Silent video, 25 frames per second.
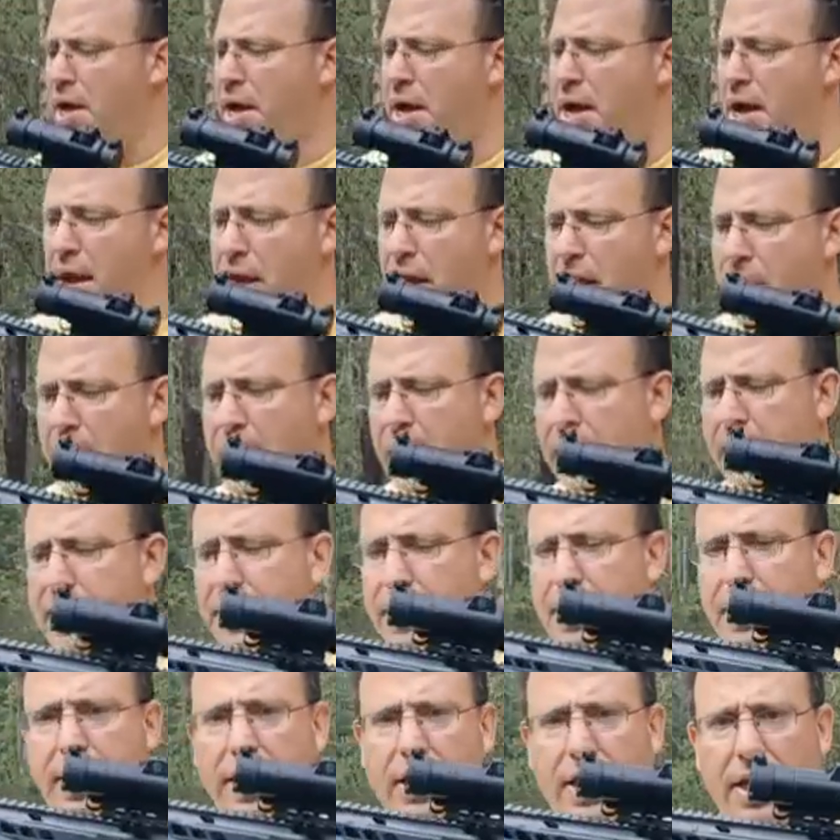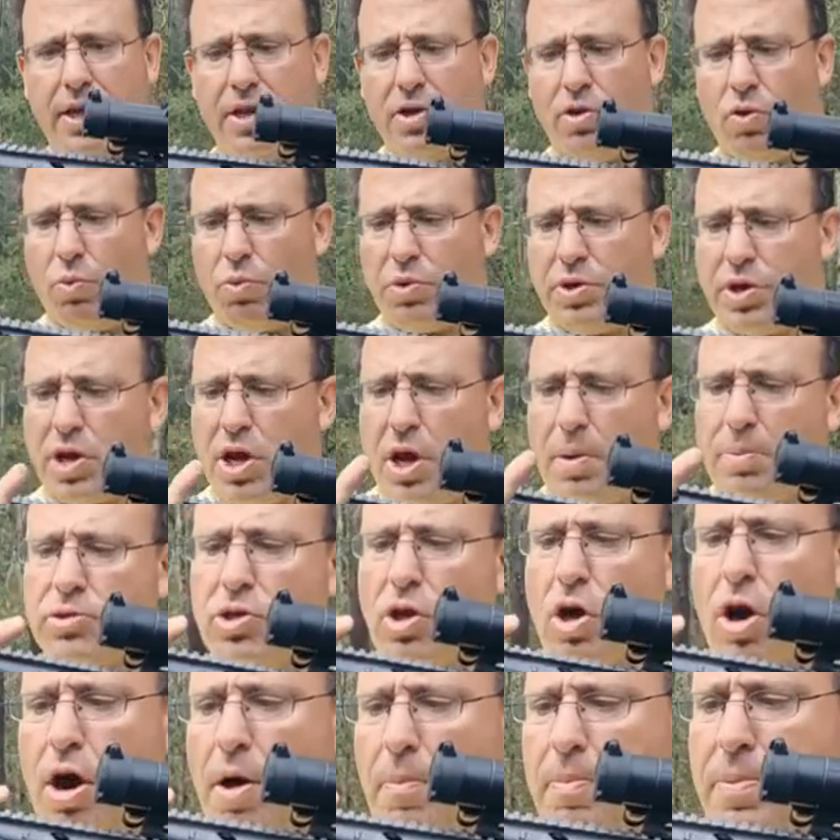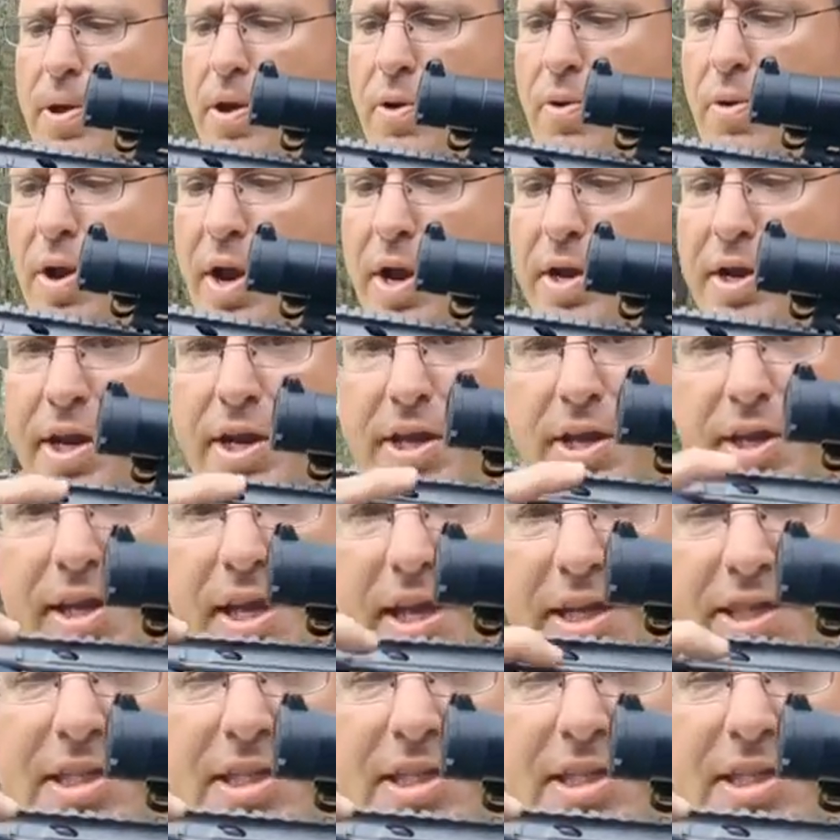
and when it comes up and then it gets